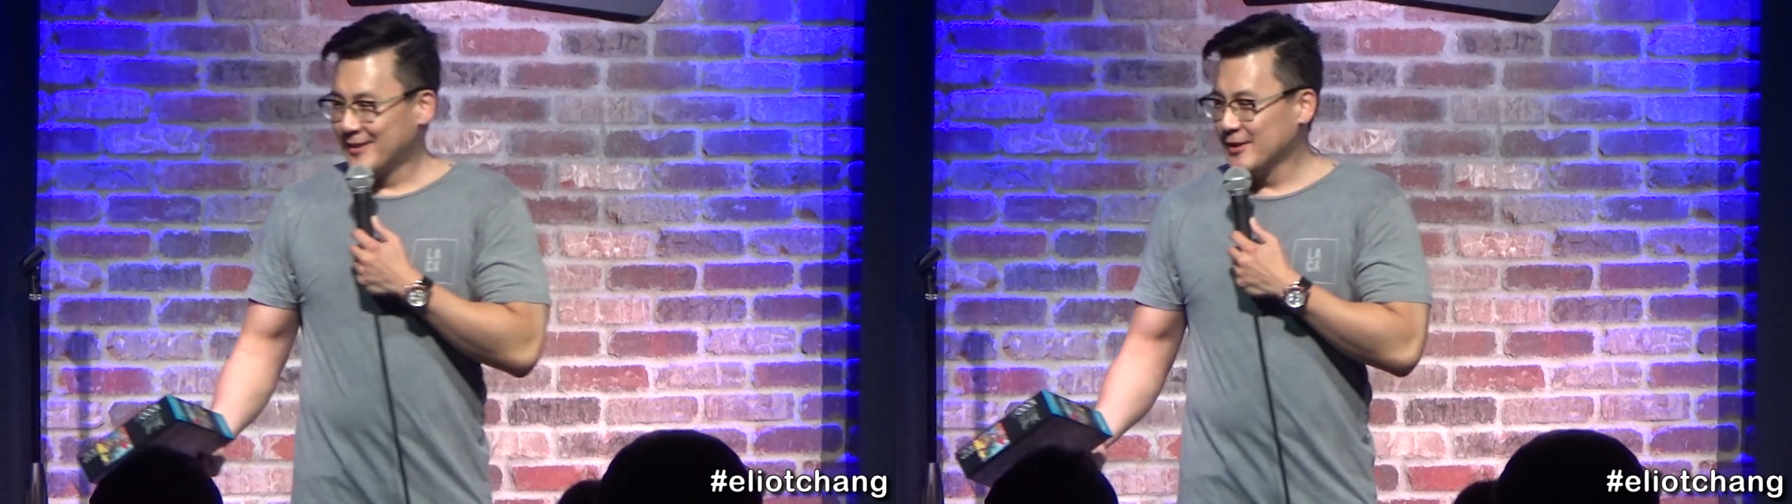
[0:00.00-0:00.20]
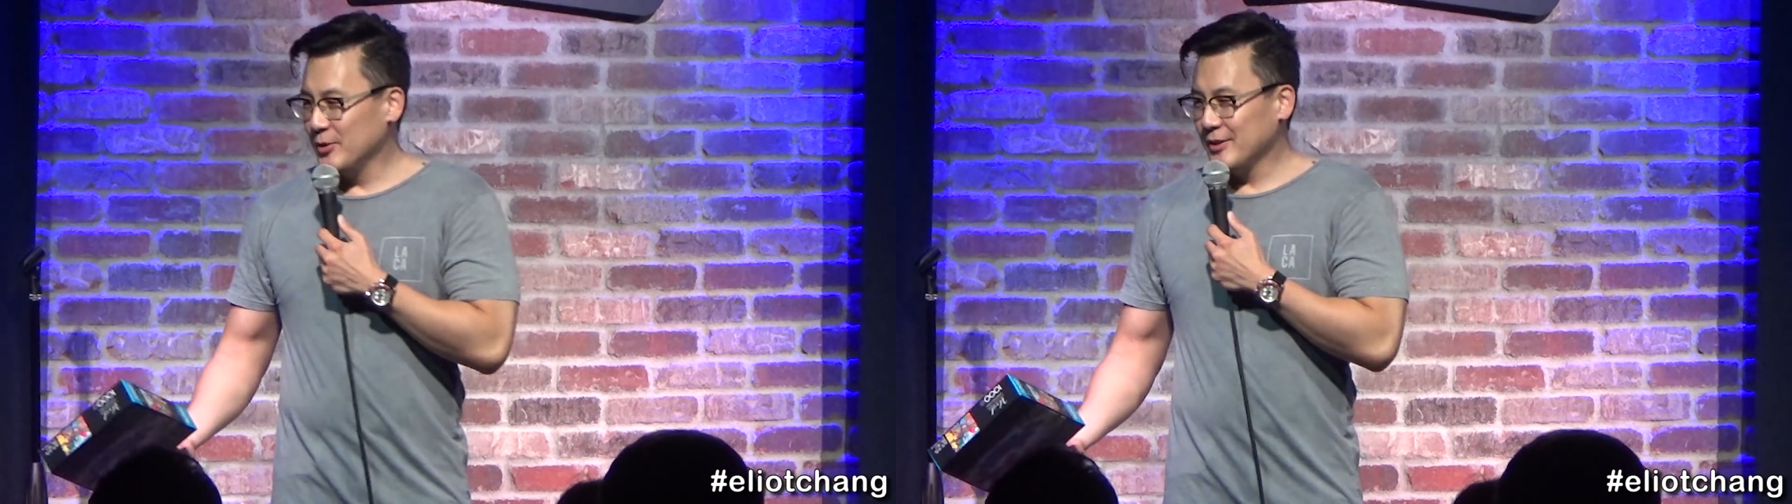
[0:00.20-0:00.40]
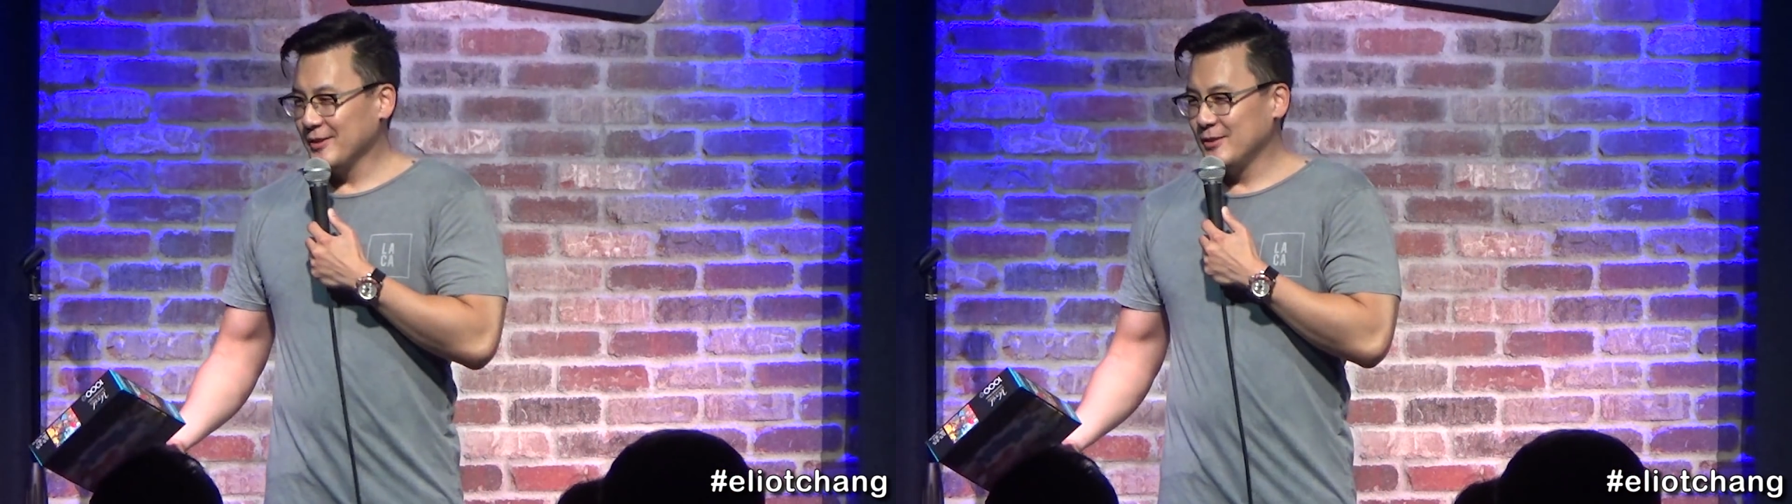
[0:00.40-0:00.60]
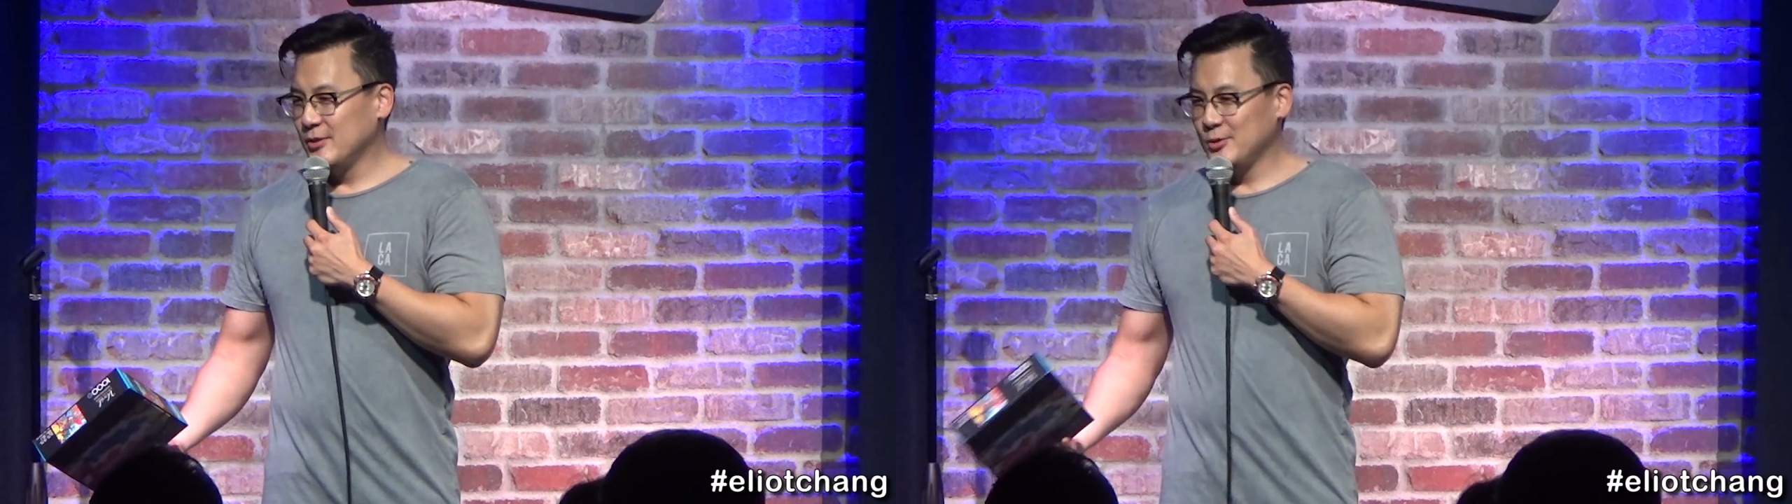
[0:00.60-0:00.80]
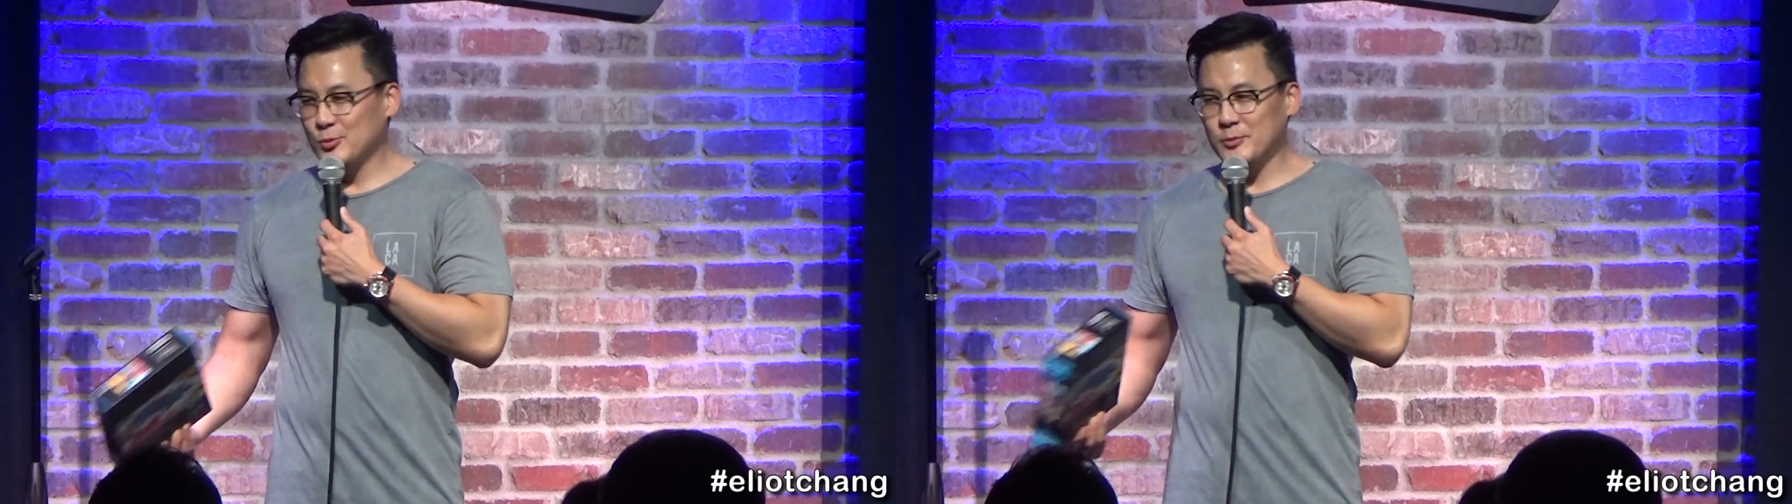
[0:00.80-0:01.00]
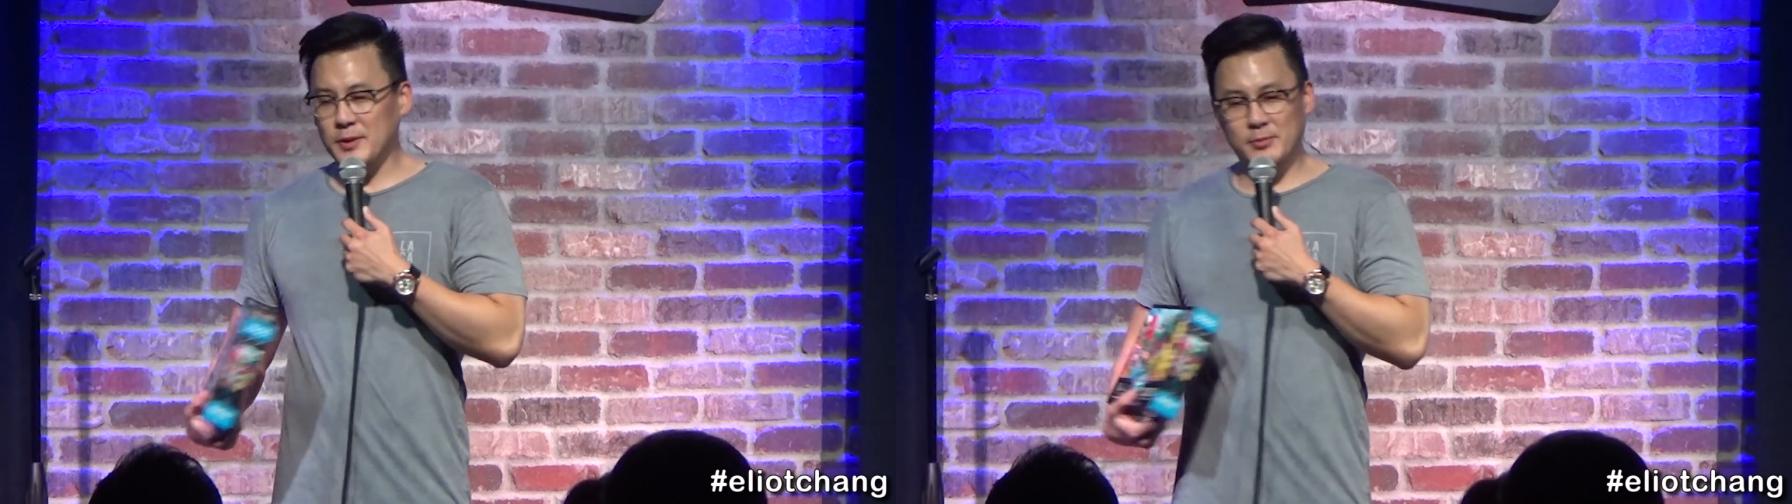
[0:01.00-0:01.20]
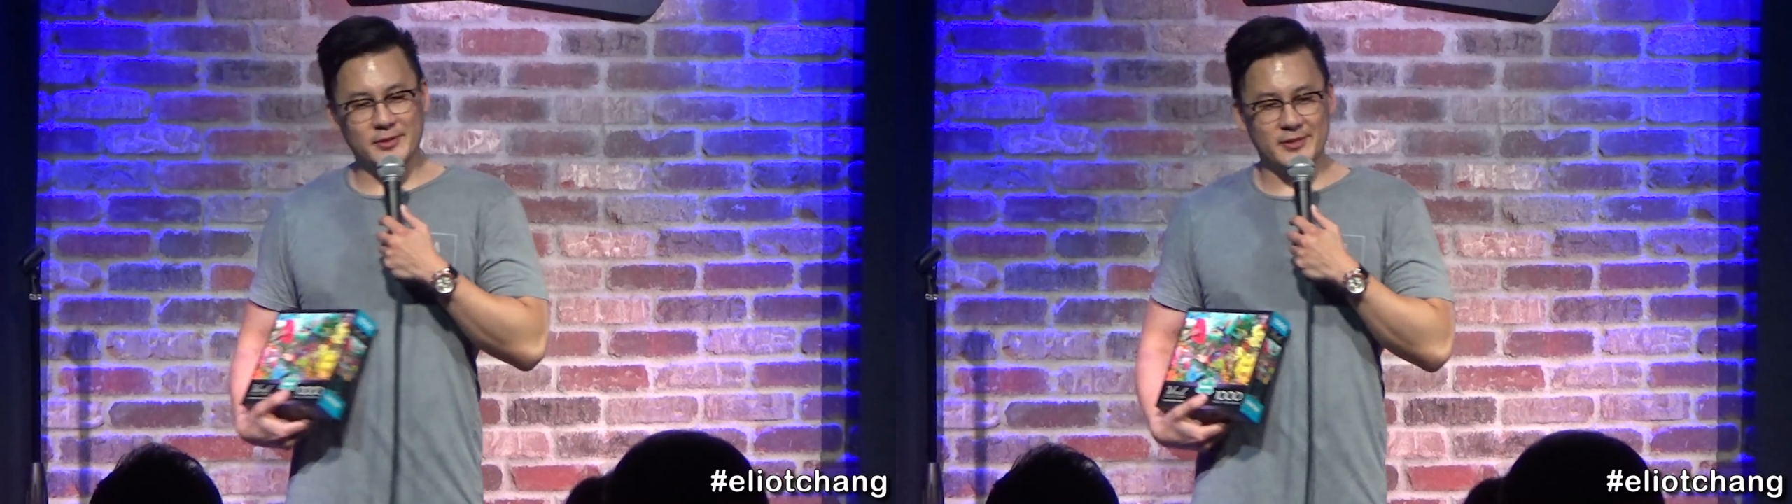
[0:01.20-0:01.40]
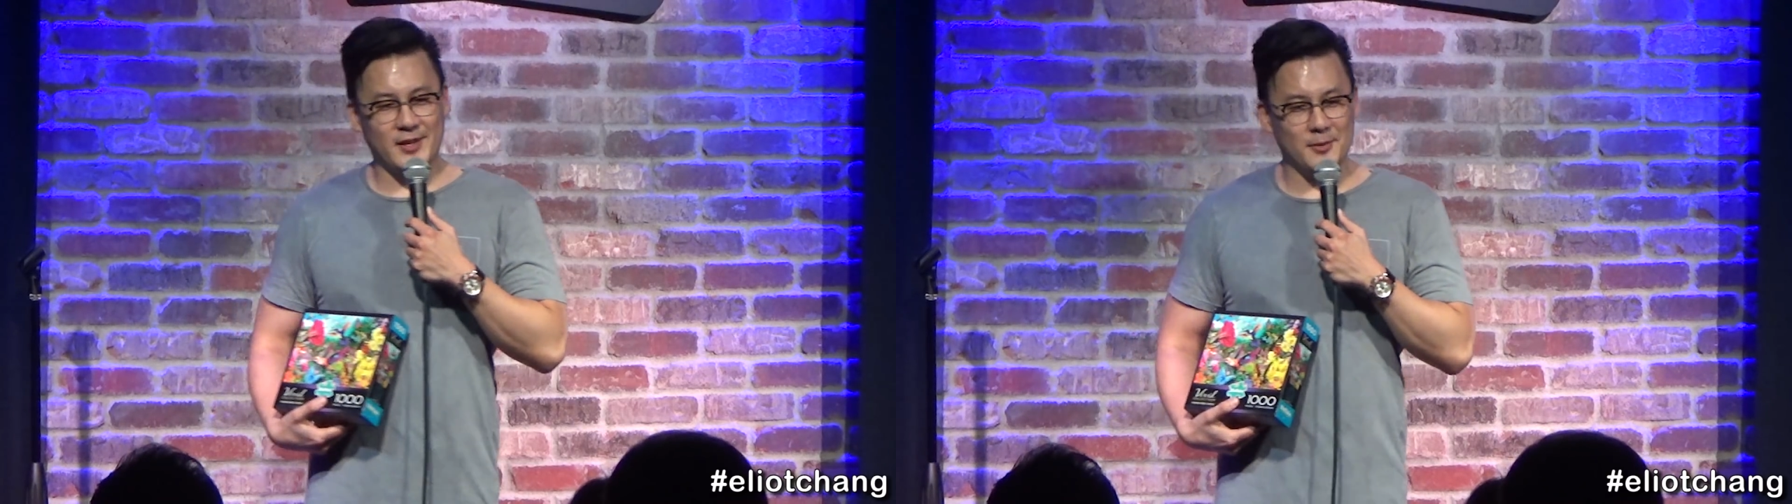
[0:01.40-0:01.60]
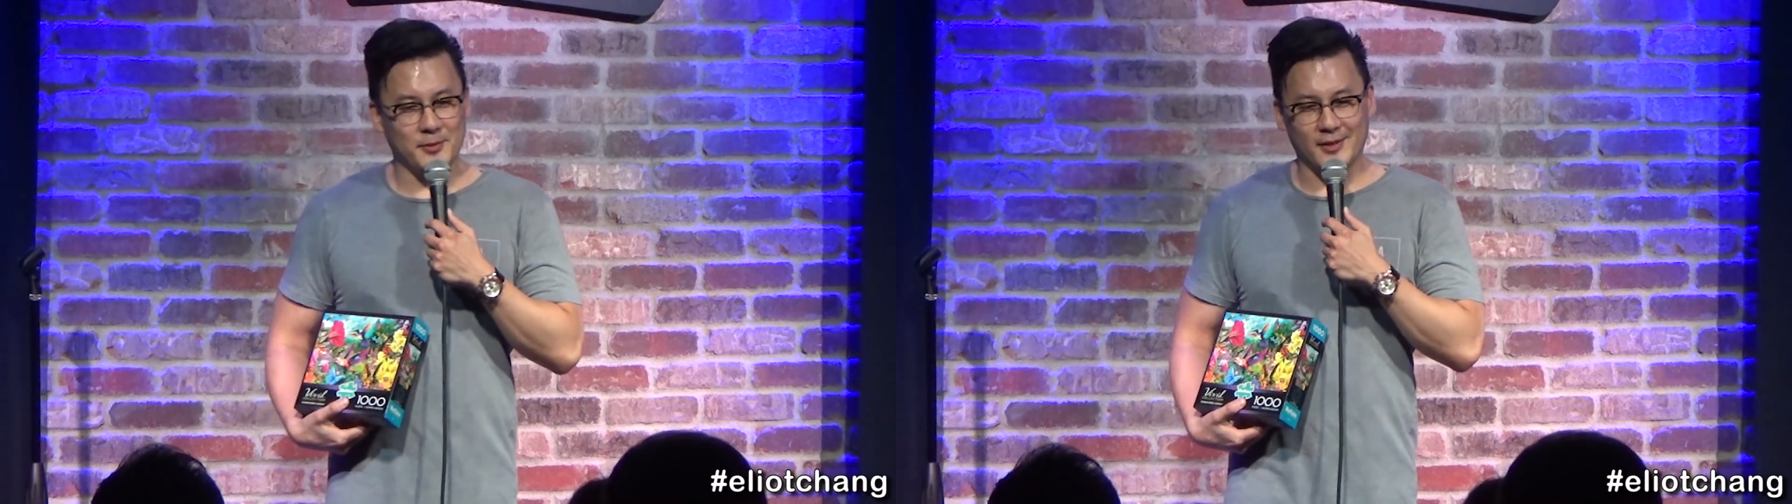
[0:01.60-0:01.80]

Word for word: You know what? You wouldn't be able to stop me